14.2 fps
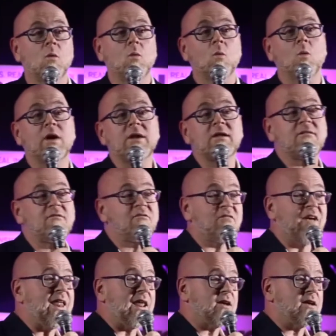what
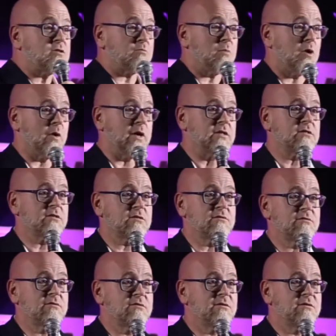Fan Expo is?